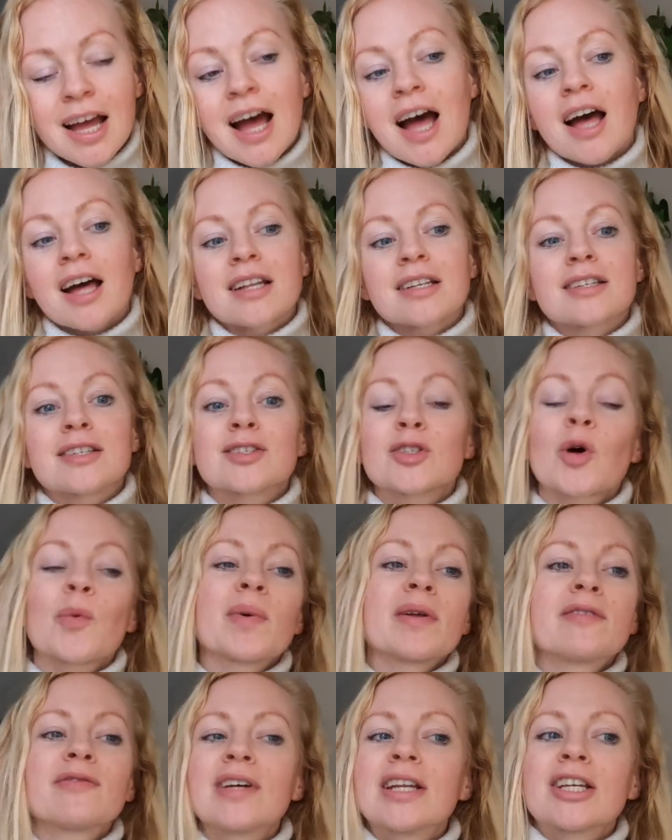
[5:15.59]
and
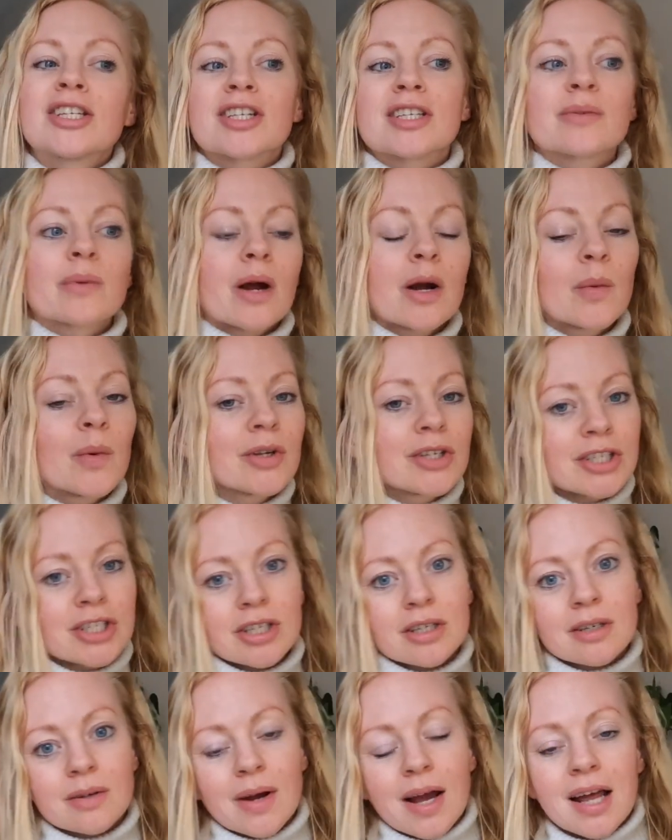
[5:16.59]
stop in villages where I want to